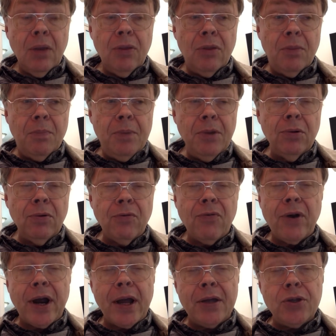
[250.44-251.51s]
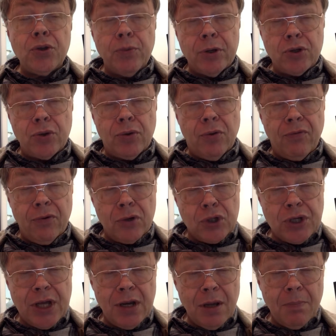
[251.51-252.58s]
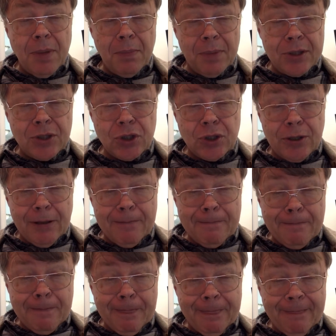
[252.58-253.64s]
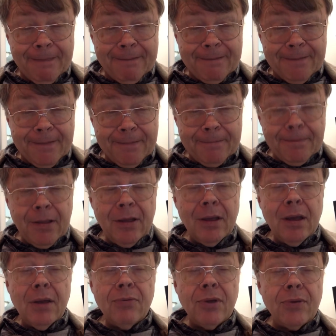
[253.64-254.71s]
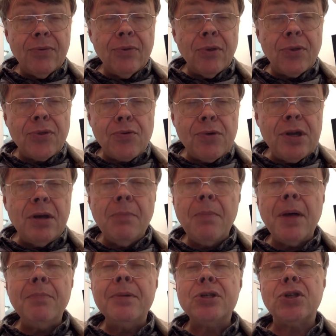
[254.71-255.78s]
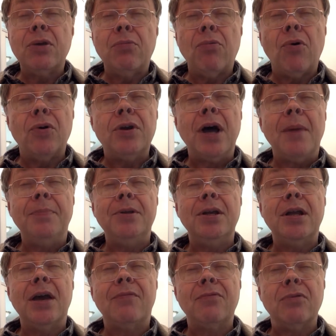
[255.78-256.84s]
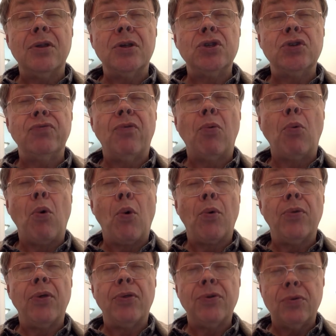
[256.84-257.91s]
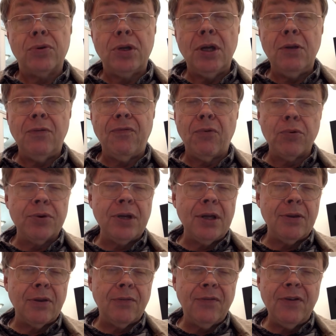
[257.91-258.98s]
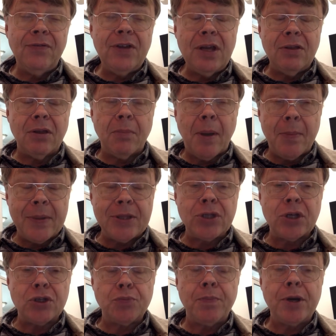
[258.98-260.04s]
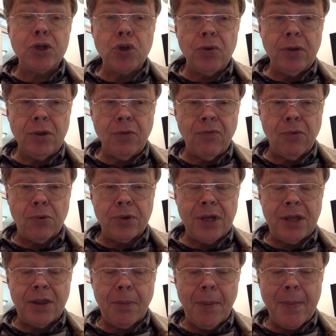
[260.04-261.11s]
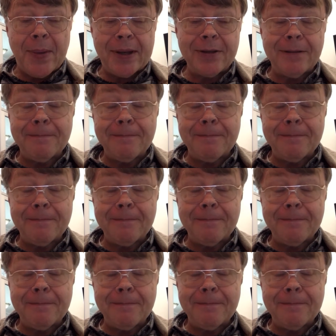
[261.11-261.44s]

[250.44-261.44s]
the Bill of Rights, which are the first 10 amendments, then the 3 amendments that were adopted after the Civil War, the 13th, 14th, and 15th amendments, especially the 14th amendment.